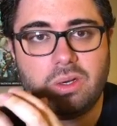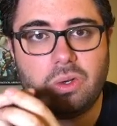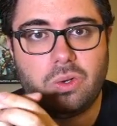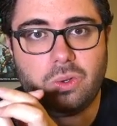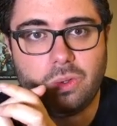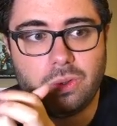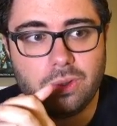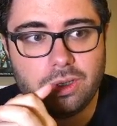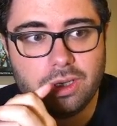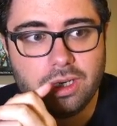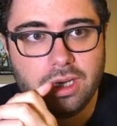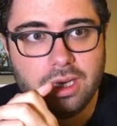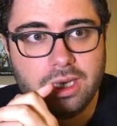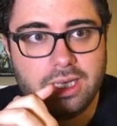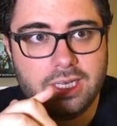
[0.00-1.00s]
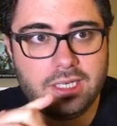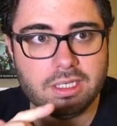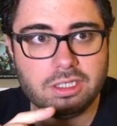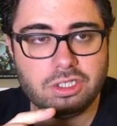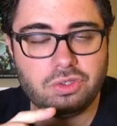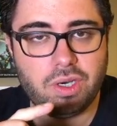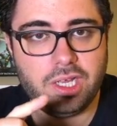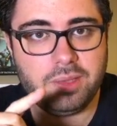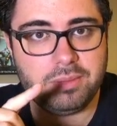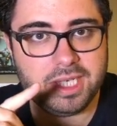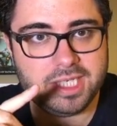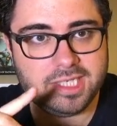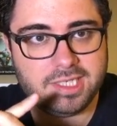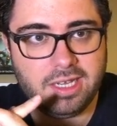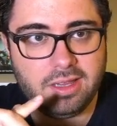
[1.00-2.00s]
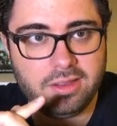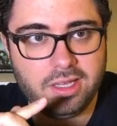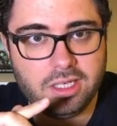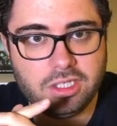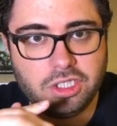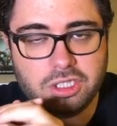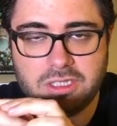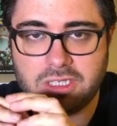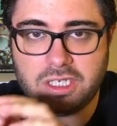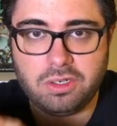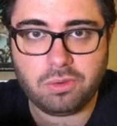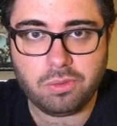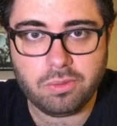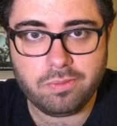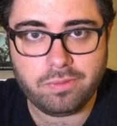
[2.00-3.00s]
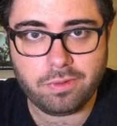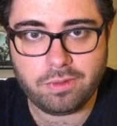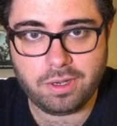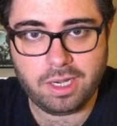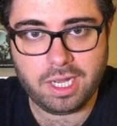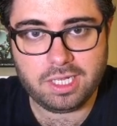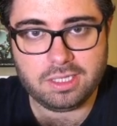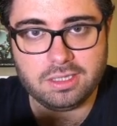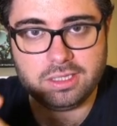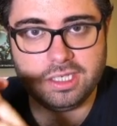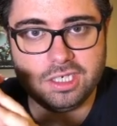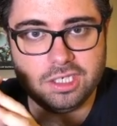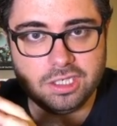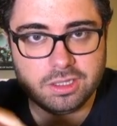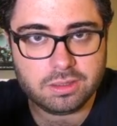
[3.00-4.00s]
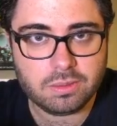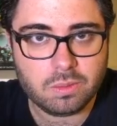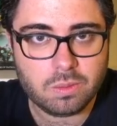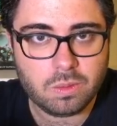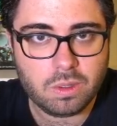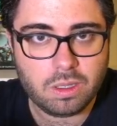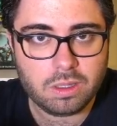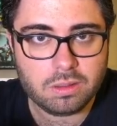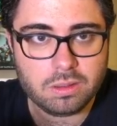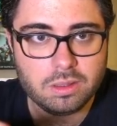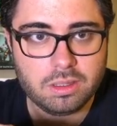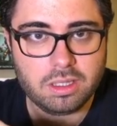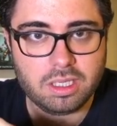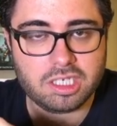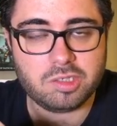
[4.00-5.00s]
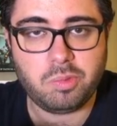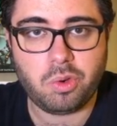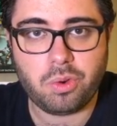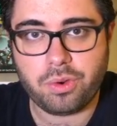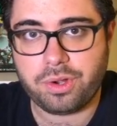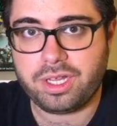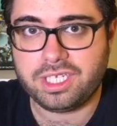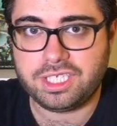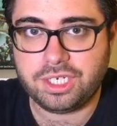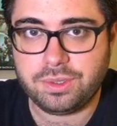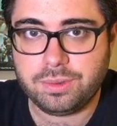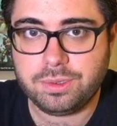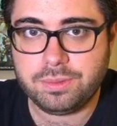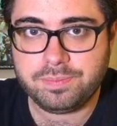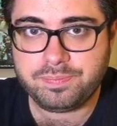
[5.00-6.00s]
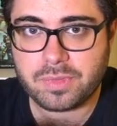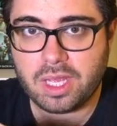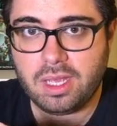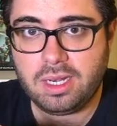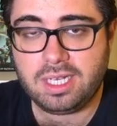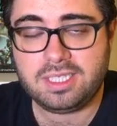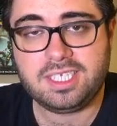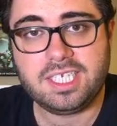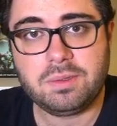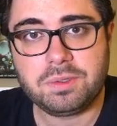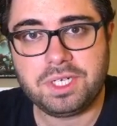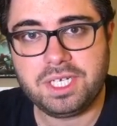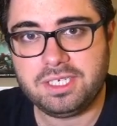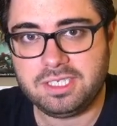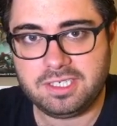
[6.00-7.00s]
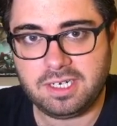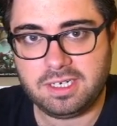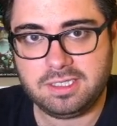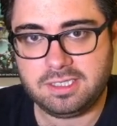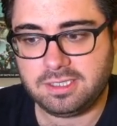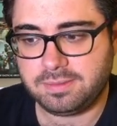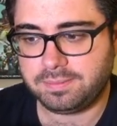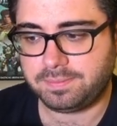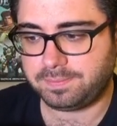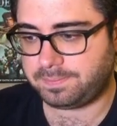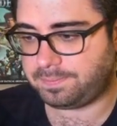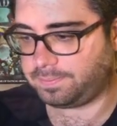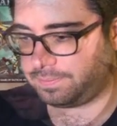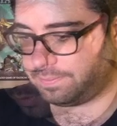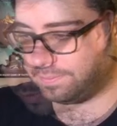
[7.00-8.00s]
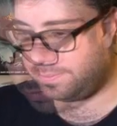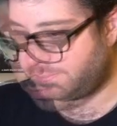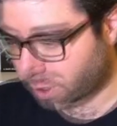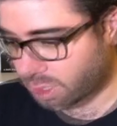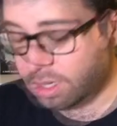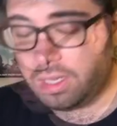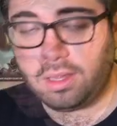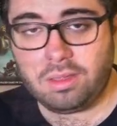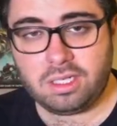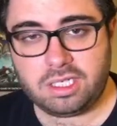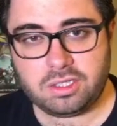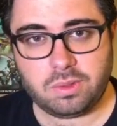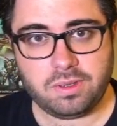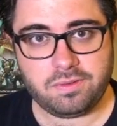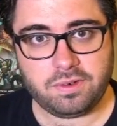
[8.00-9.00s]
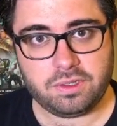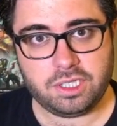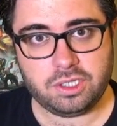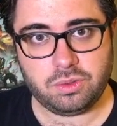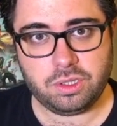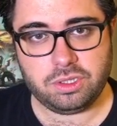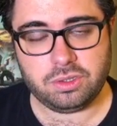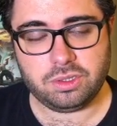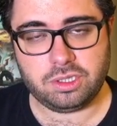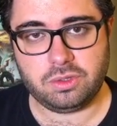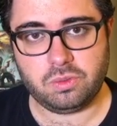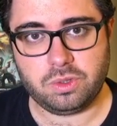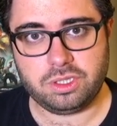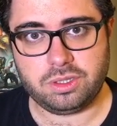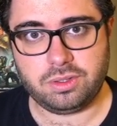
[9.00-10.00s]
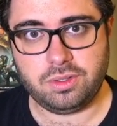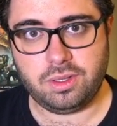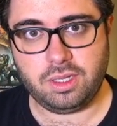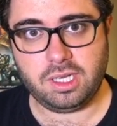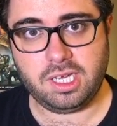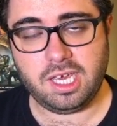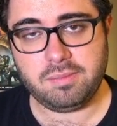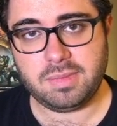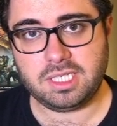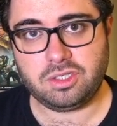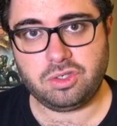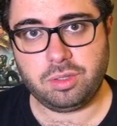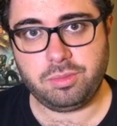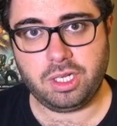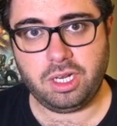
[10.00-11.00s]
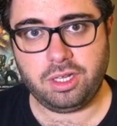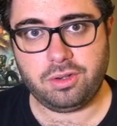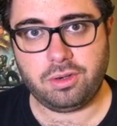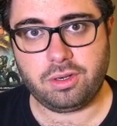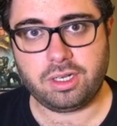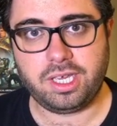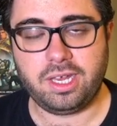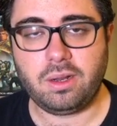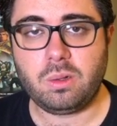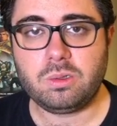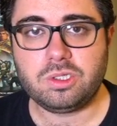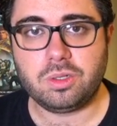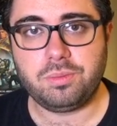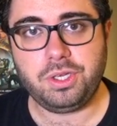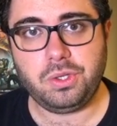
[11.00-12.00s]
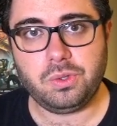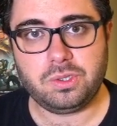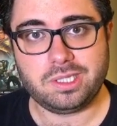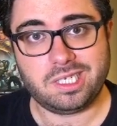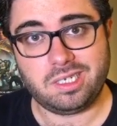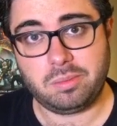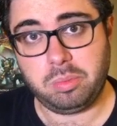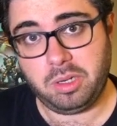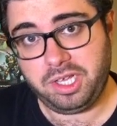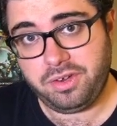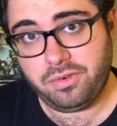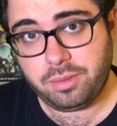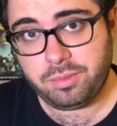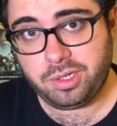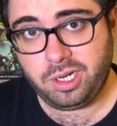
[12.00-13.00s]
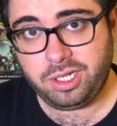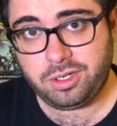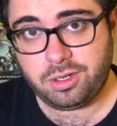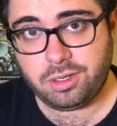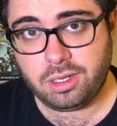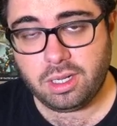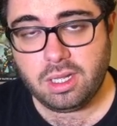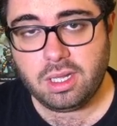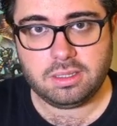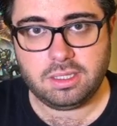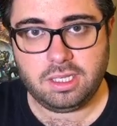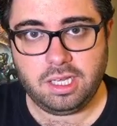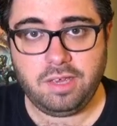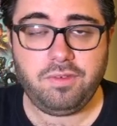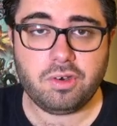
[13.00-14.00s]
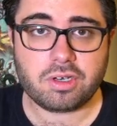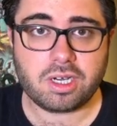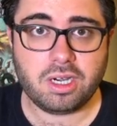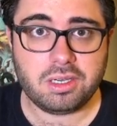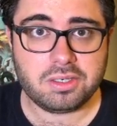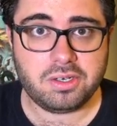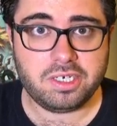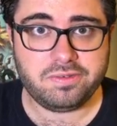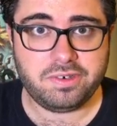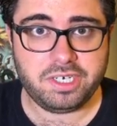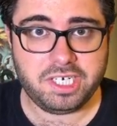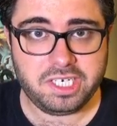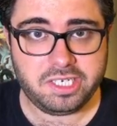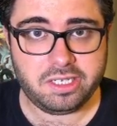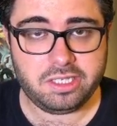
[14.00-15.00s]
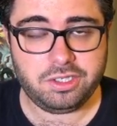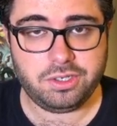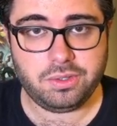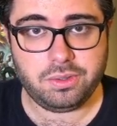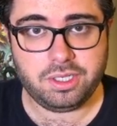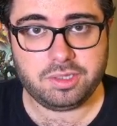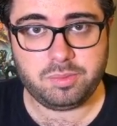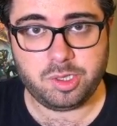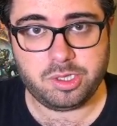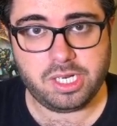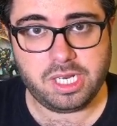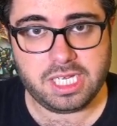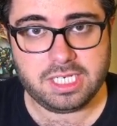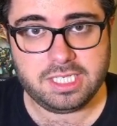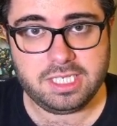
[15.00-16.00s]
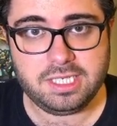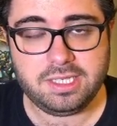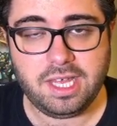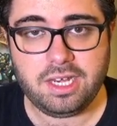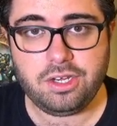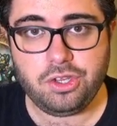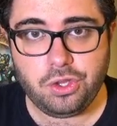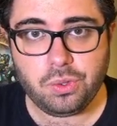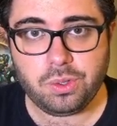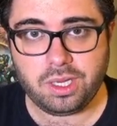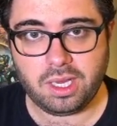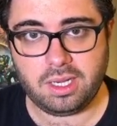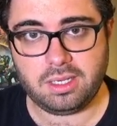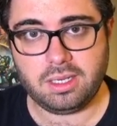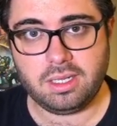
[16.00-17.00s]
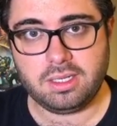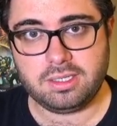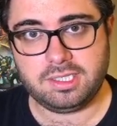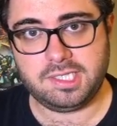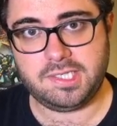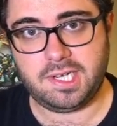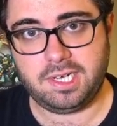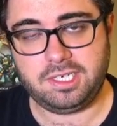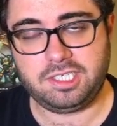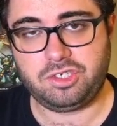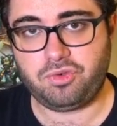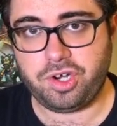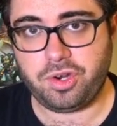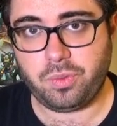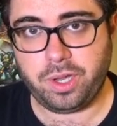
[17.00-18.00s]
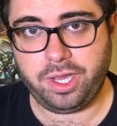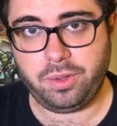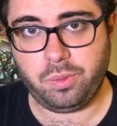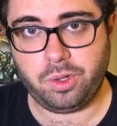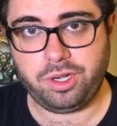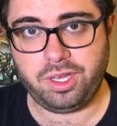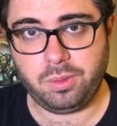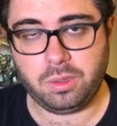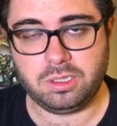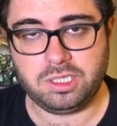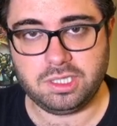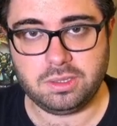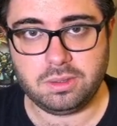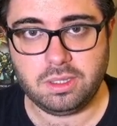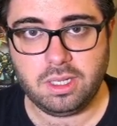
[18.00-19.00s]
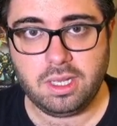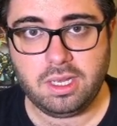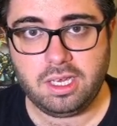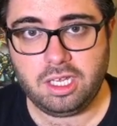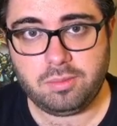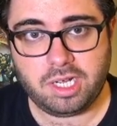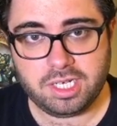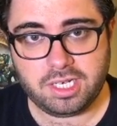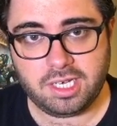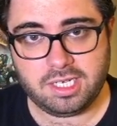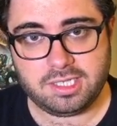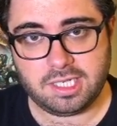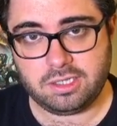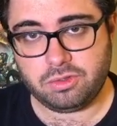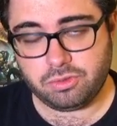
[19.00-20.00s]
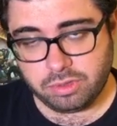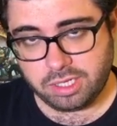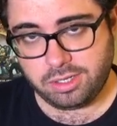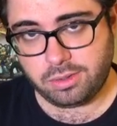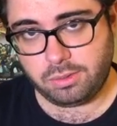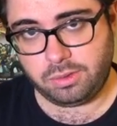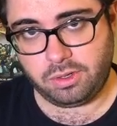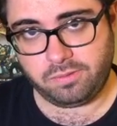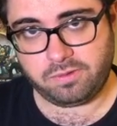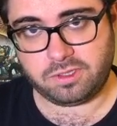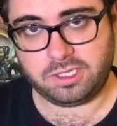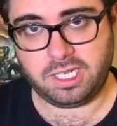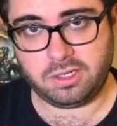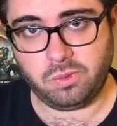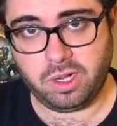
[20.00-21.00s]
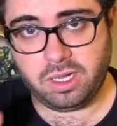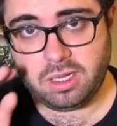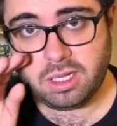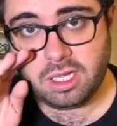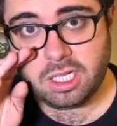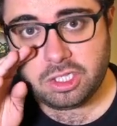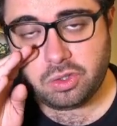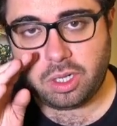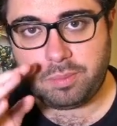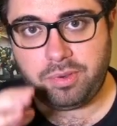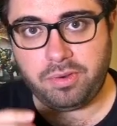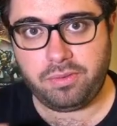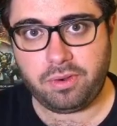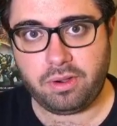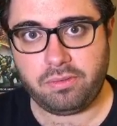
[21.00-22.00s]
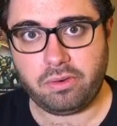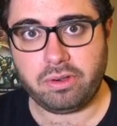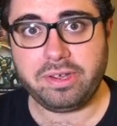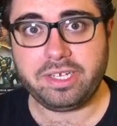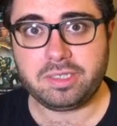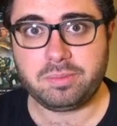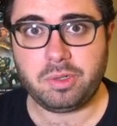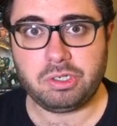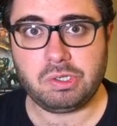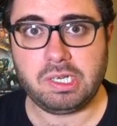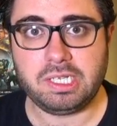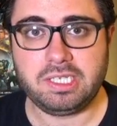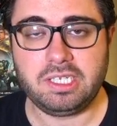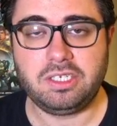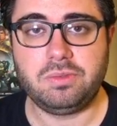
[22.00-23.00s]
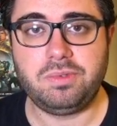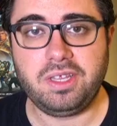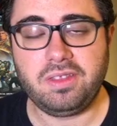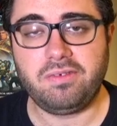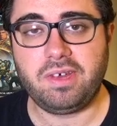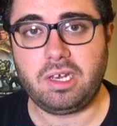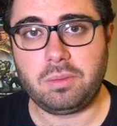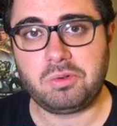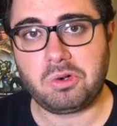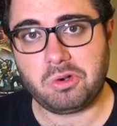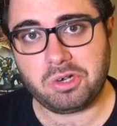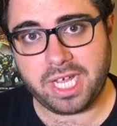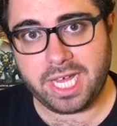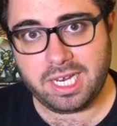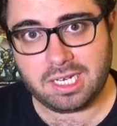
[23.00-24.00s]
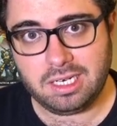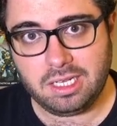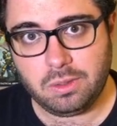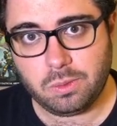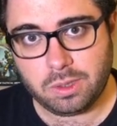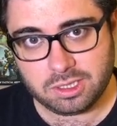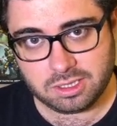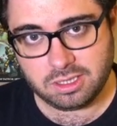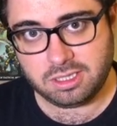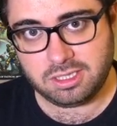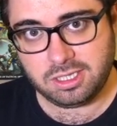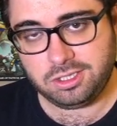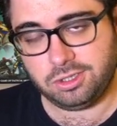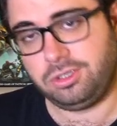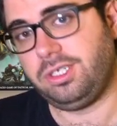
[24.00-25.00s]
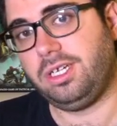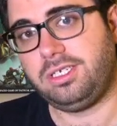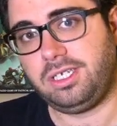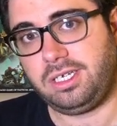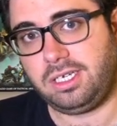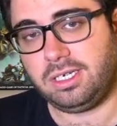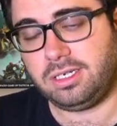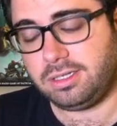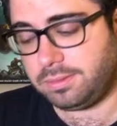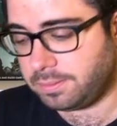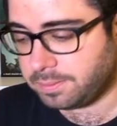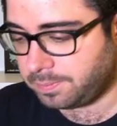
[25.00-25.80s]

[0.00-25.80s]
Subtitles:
Or he can try and be stealthy and just get a room for the night and then explore on his own. Let's see what he decides. This is one of those situations in which the Game Master Emulator can also be used as a player emulator. If your character is very detailed and you know his personality, then you can decide straight away what he will do. In my case, I don't really know Norvos that well, so I prefer for his personality to be developed organically once the decisions are taken.